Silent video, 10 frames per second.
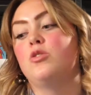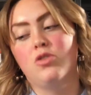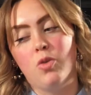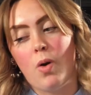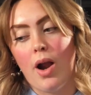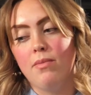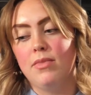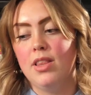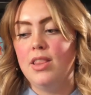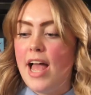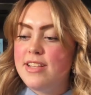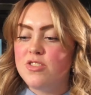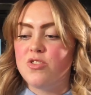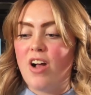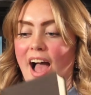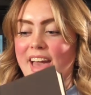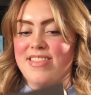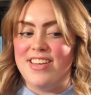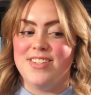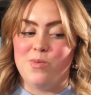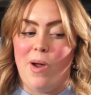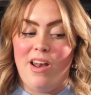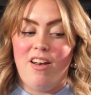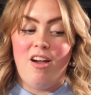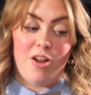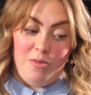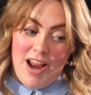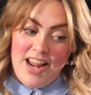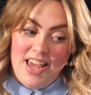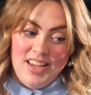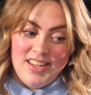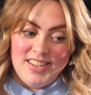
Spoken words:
Sure. Let's try this one. Are you ready?